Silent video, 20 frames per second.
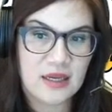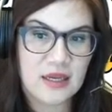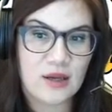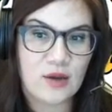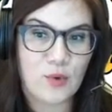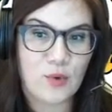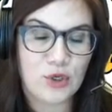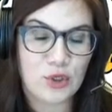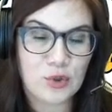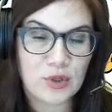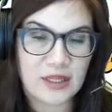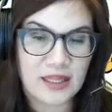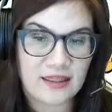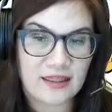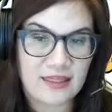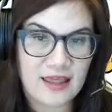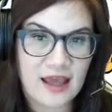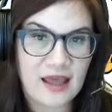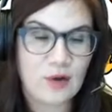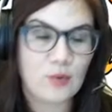When you click
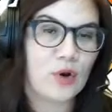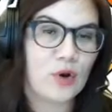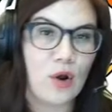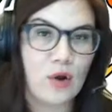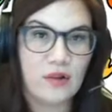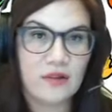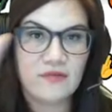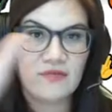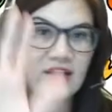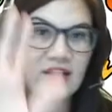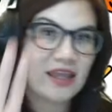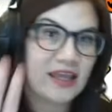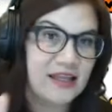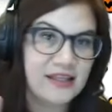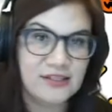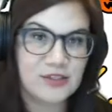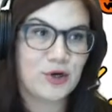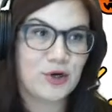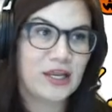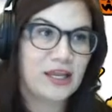that, when all of the
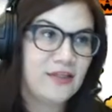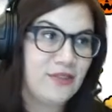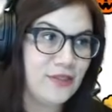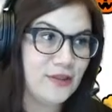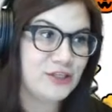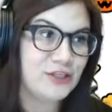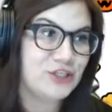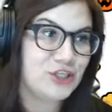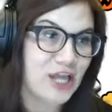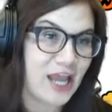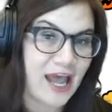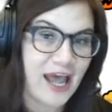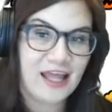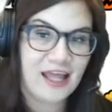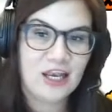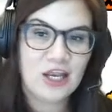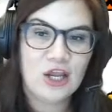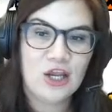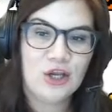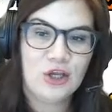kids are in the
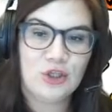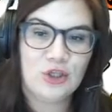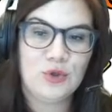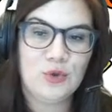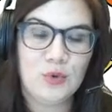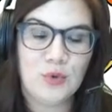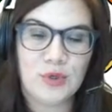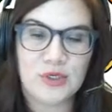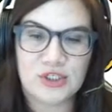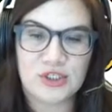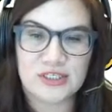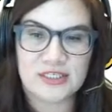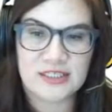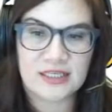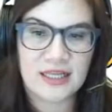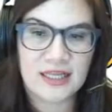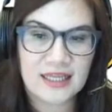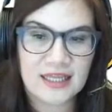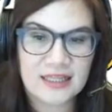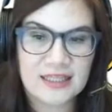chat, you just
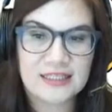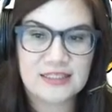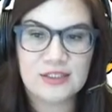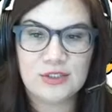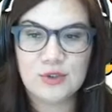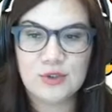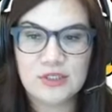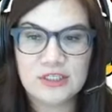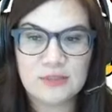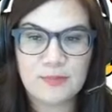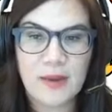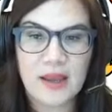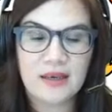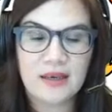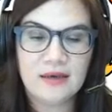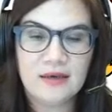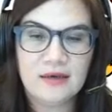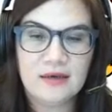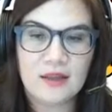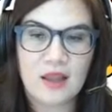click the students
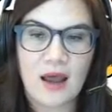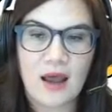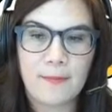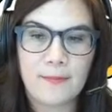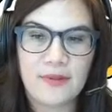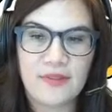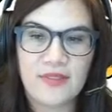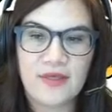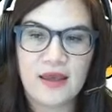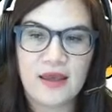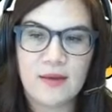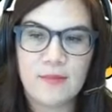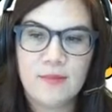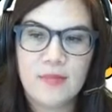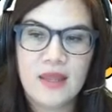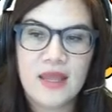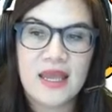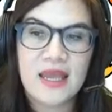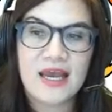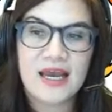button, copy them,
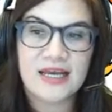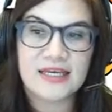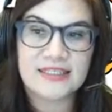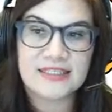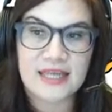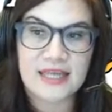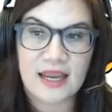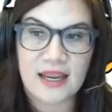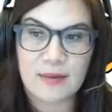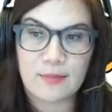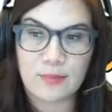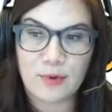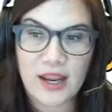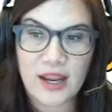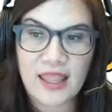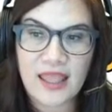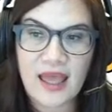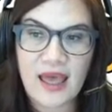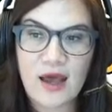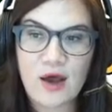assign
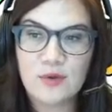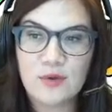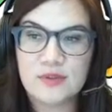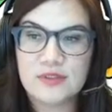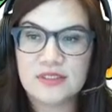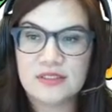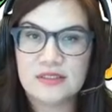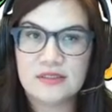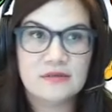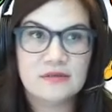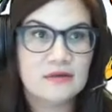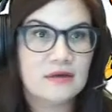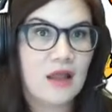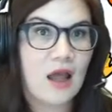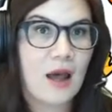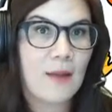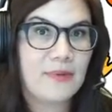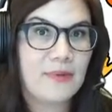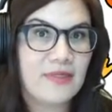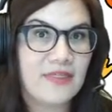breakouts,
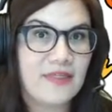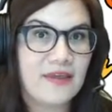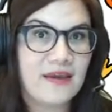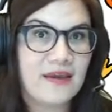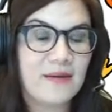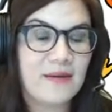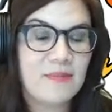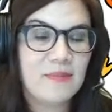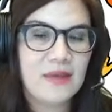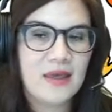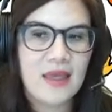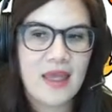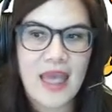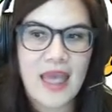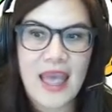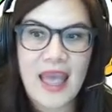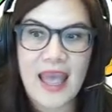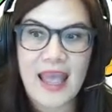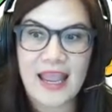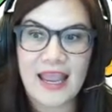copy them,
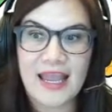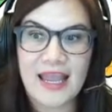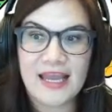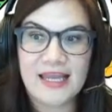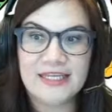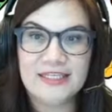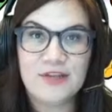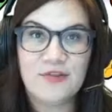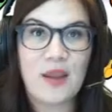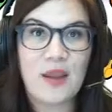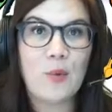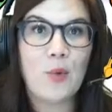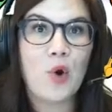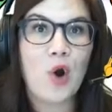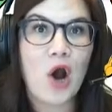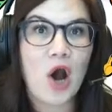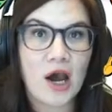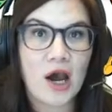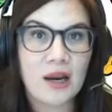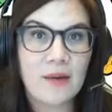and they will
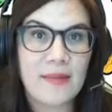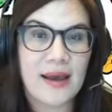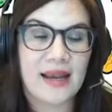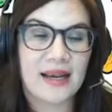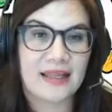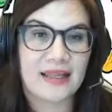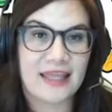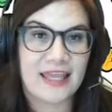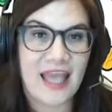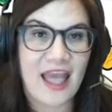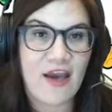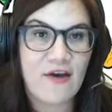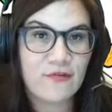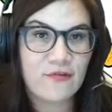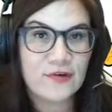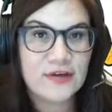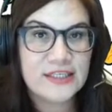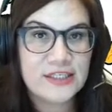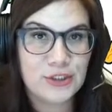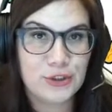automatically,
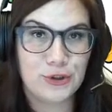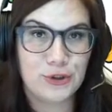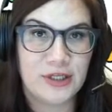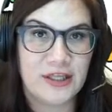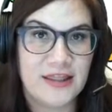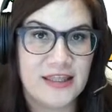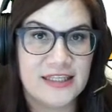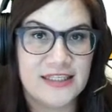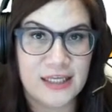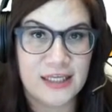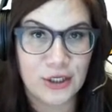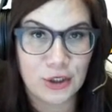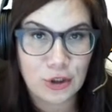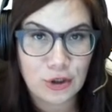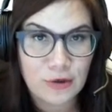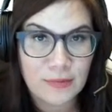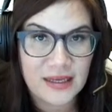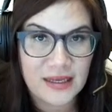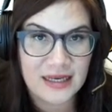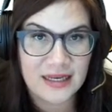every student that's in
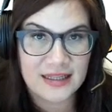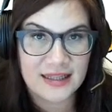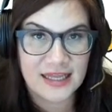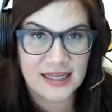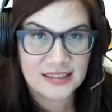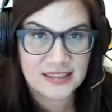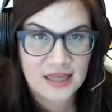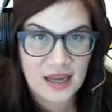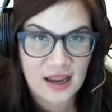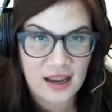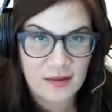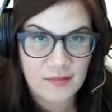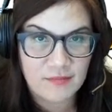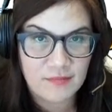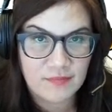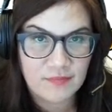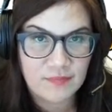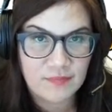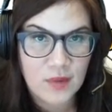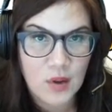your Meet at that time,
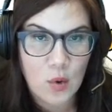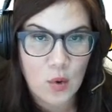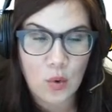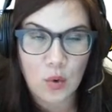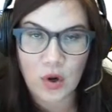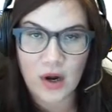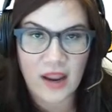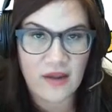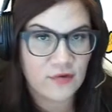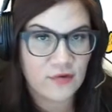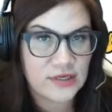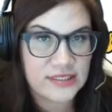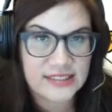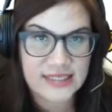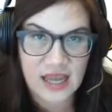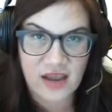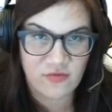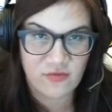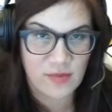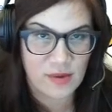or every
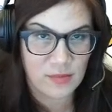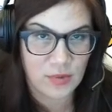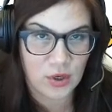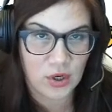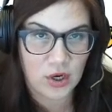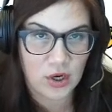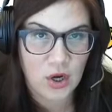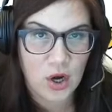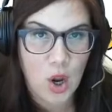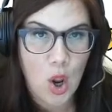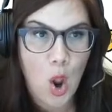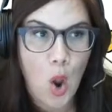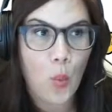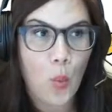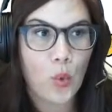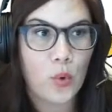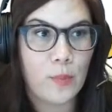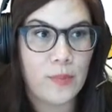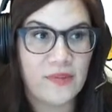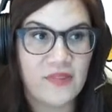staff member,
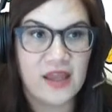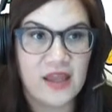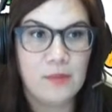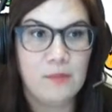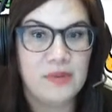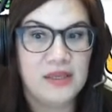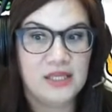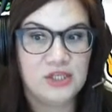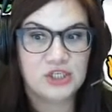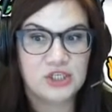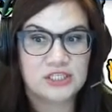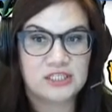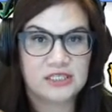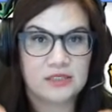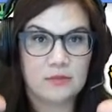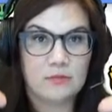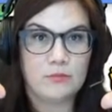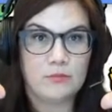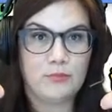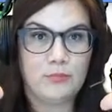will then be just
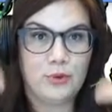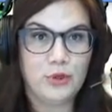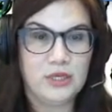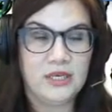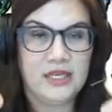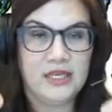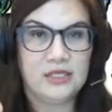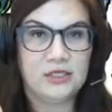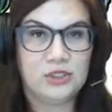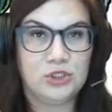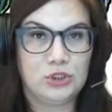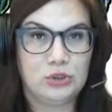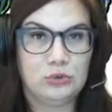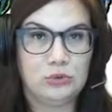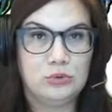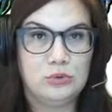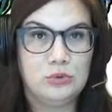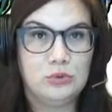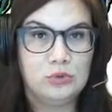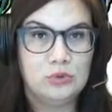put
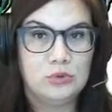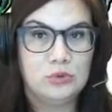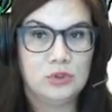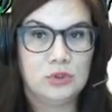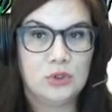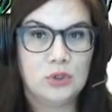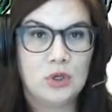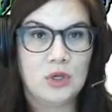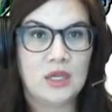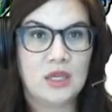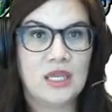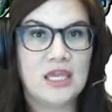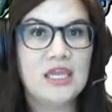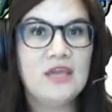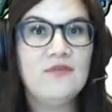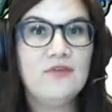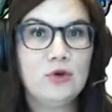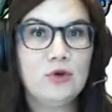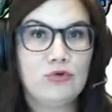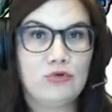into
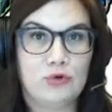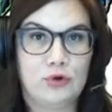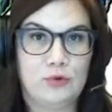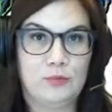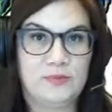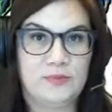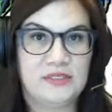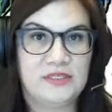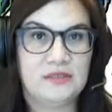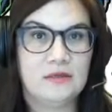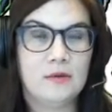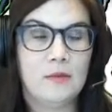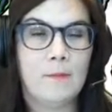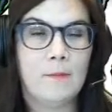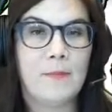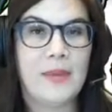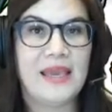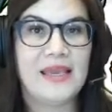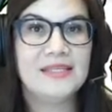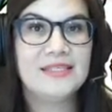even groups
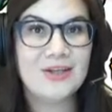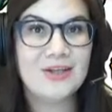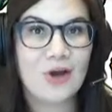based